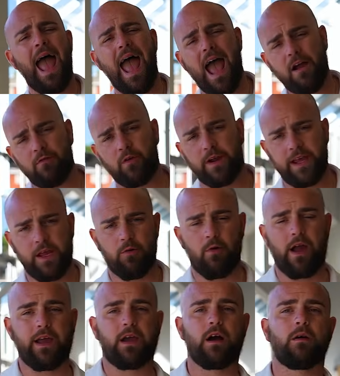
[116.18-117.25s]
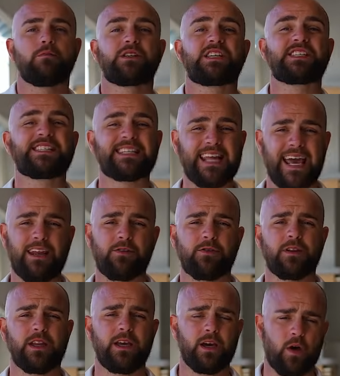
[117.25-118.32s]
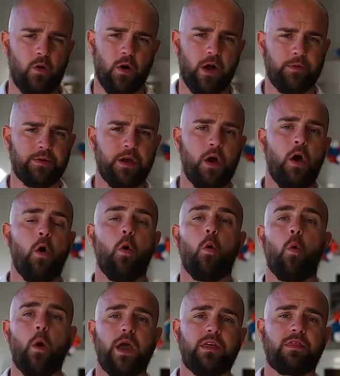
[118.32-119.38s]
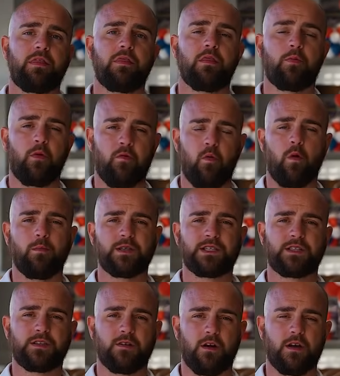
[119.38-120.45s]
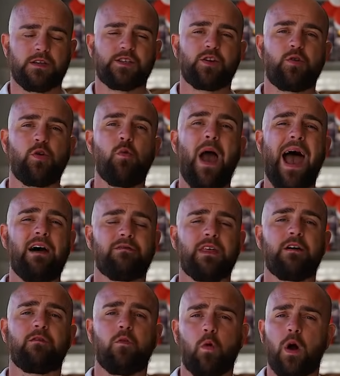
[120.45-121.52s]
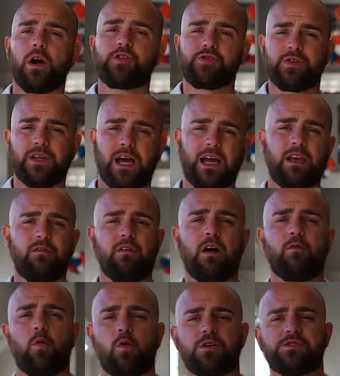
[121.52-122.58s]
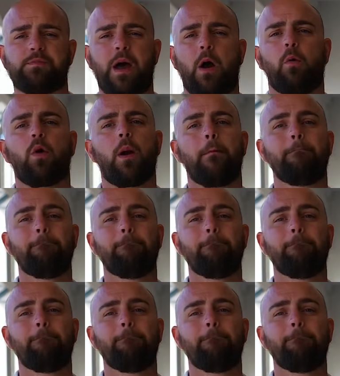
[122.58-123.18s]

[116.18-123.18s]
every E-Ray comes standardly equipped with the performance exhaust, so you have that 495 horsepower